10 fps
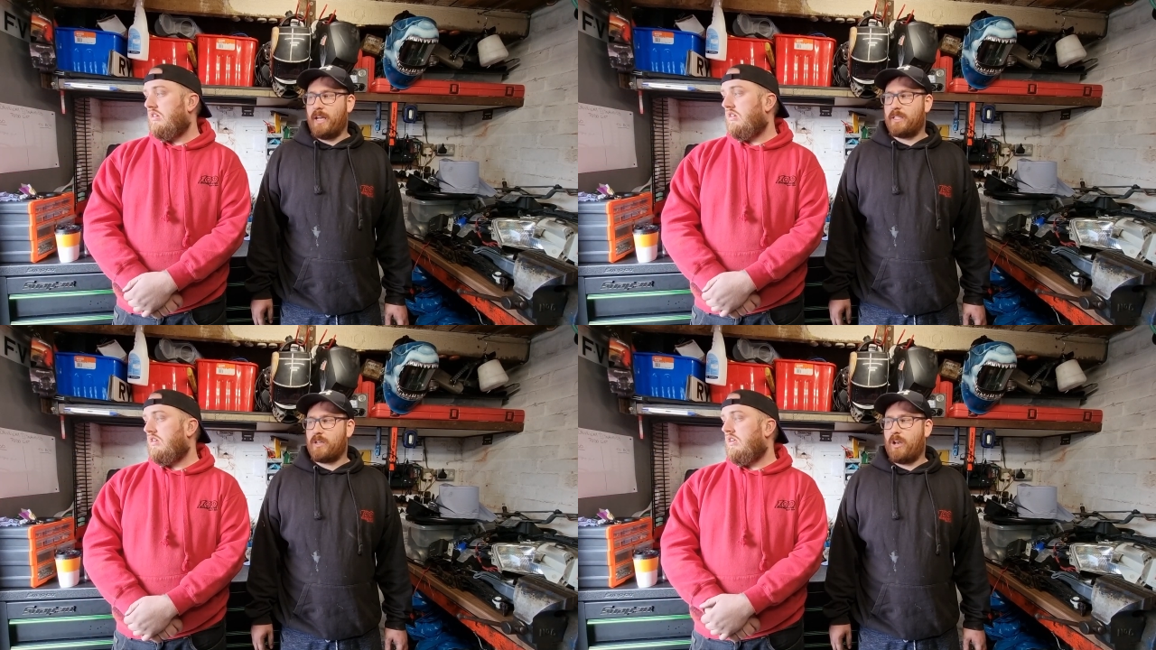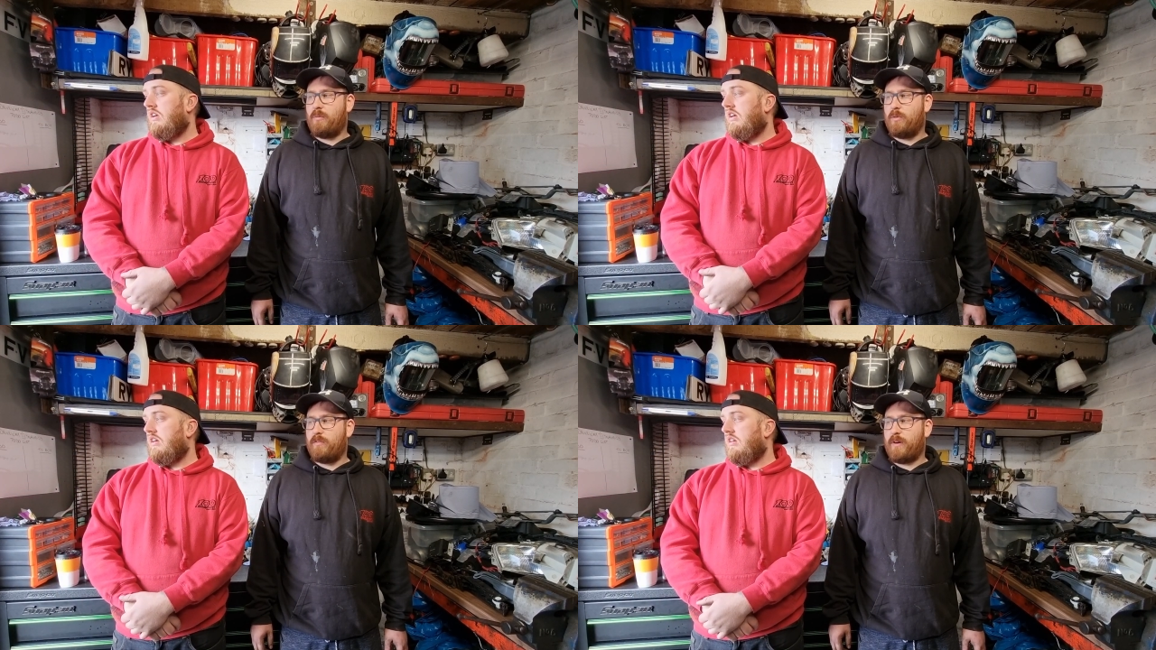Speaker 1: There's a lot yeah.
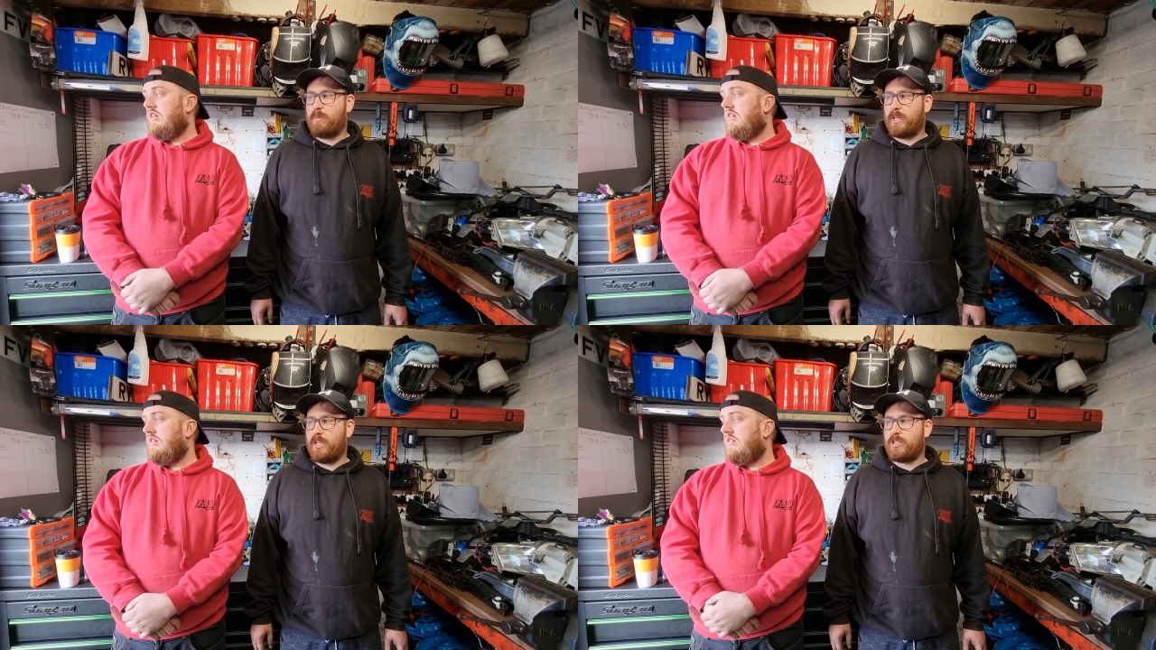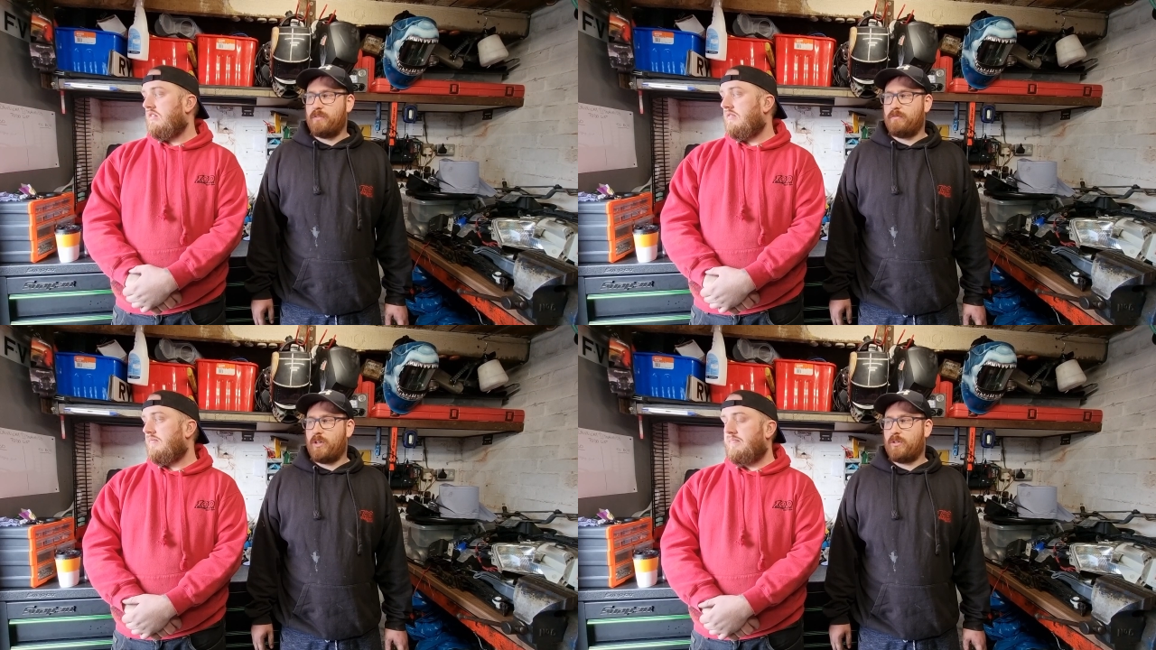more fabrication
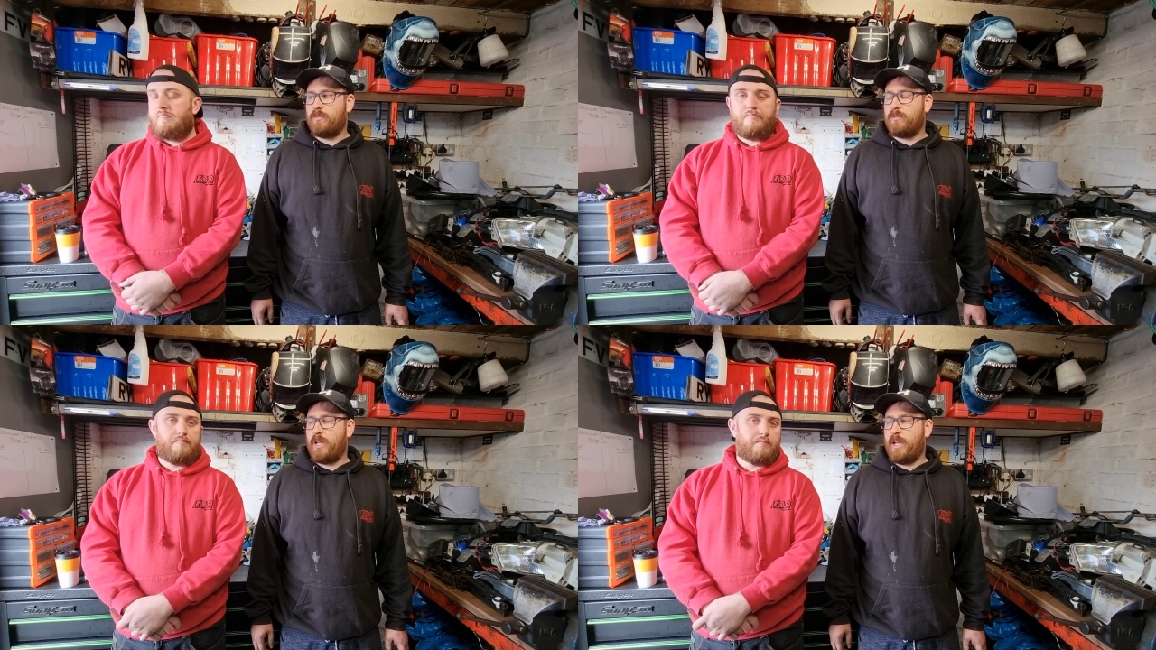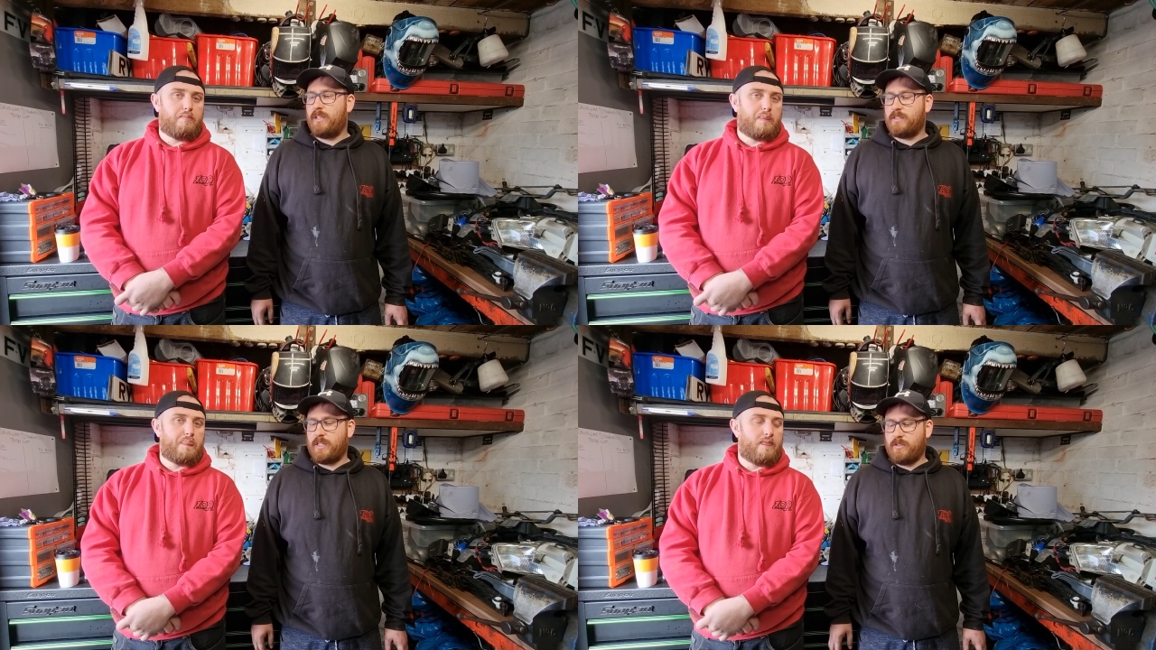involved in the
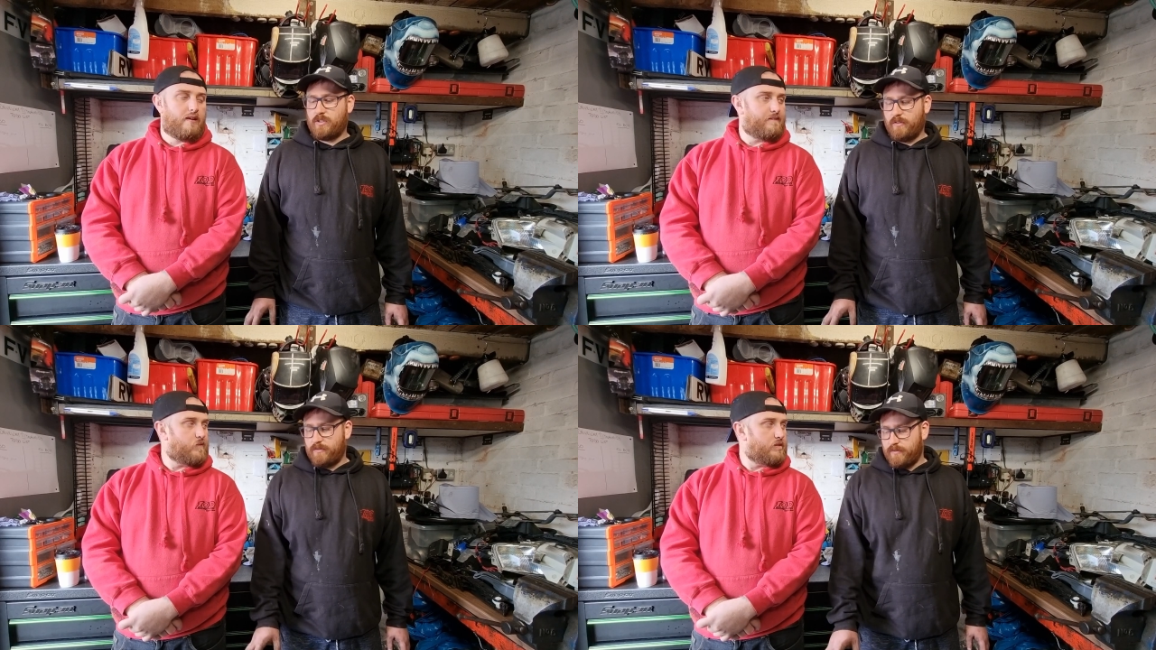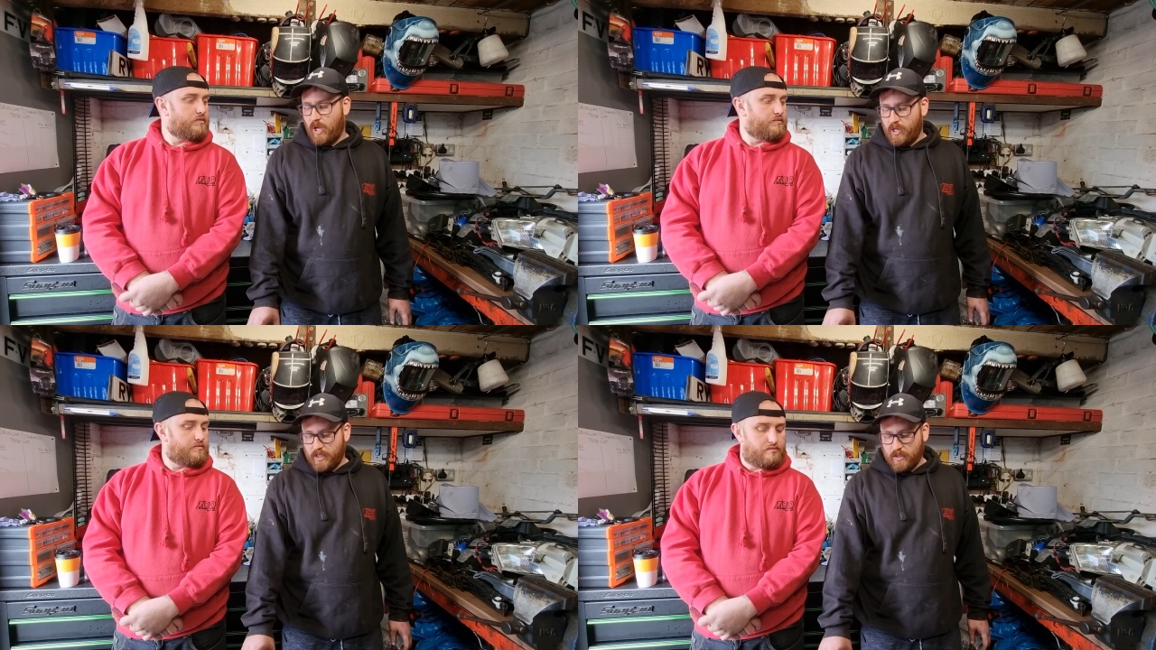sense of
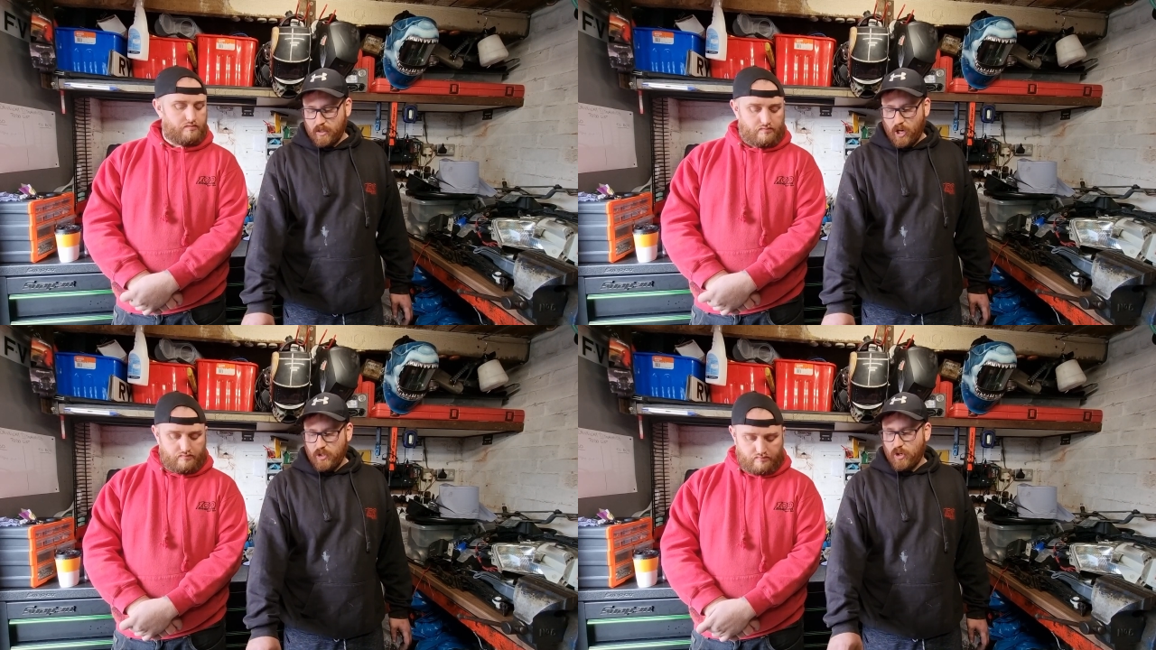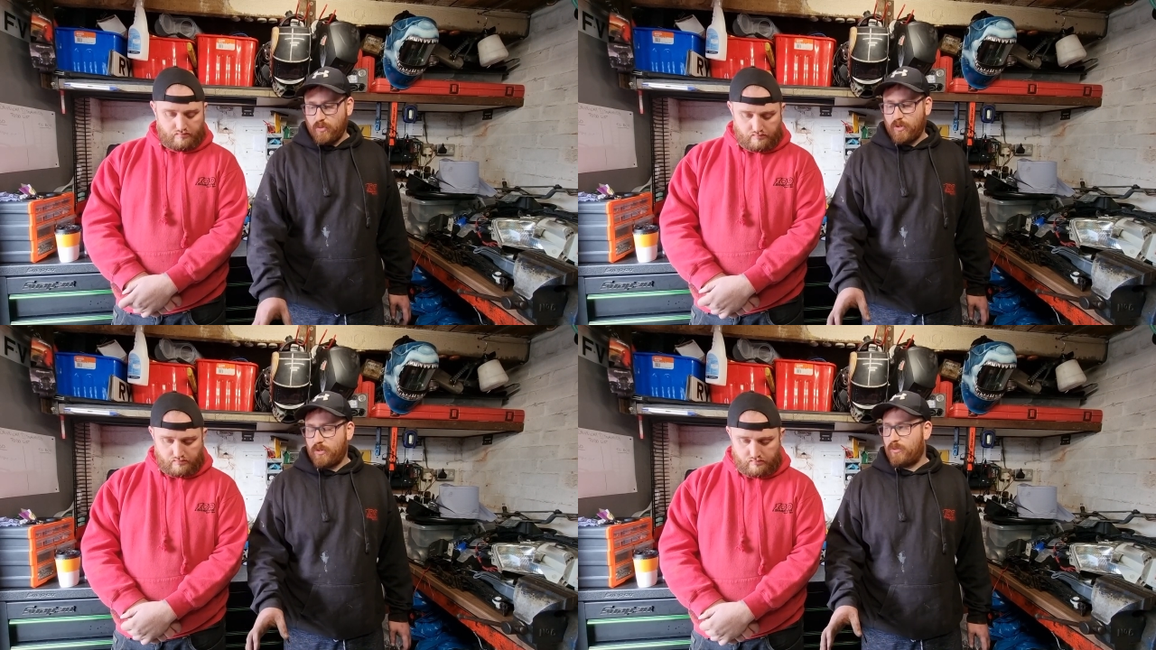like I don't
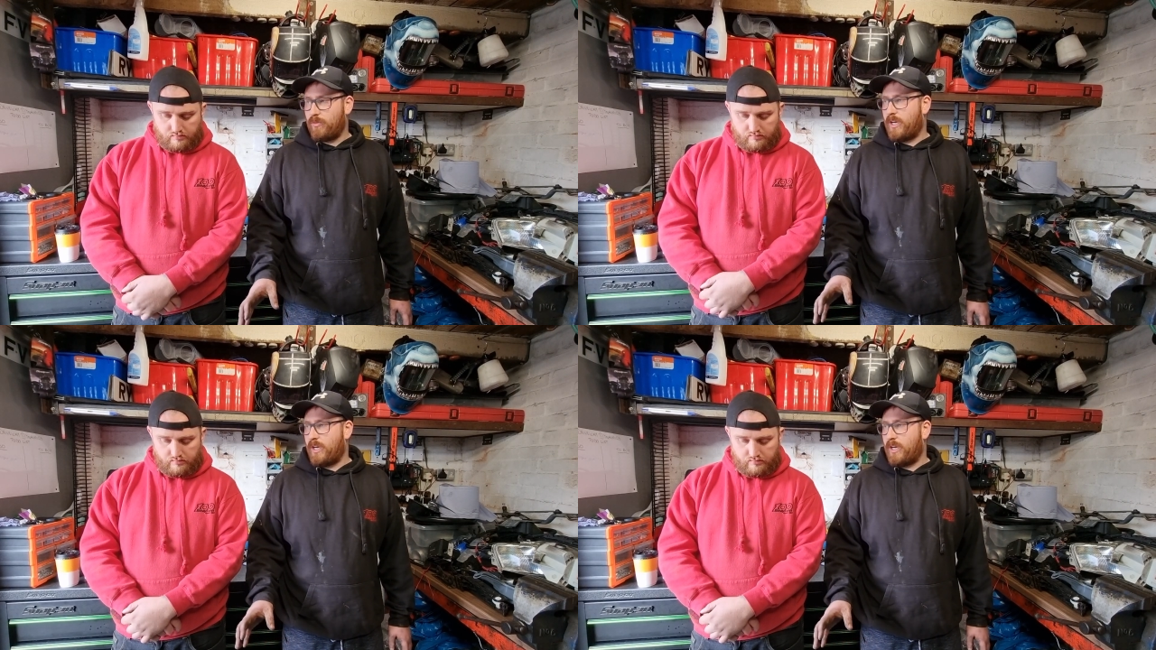know I,